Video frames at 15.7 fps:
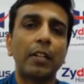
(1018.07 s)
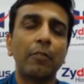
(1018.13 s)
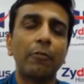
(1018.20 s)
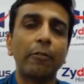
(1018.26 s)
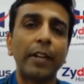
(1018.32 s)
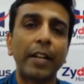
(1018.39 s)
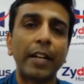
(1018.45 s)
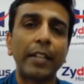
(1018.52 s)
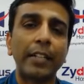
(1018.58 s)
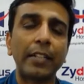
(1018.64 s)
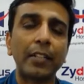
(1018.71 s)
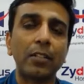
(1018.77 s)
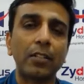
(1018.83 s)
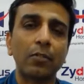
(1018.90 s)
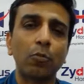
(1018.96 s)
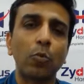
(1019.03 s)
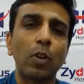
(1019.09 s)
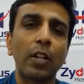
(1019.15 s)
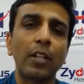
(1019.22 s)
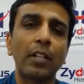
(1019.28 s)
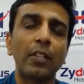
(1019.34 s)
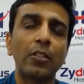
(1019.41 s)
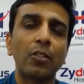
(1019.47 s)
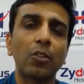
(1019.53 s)
varieties. One
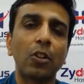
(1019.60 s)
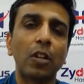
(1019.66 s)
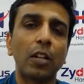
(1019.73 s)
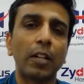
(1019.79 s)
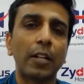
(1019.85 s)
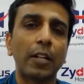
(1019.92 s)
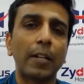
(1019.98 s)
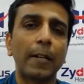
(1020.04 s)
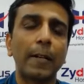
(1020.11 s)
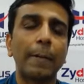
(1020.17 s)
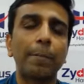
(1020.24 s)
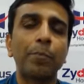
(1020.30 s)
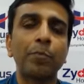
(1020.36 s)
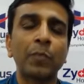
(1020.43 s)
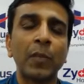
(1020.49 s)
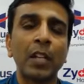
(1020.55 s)
is called an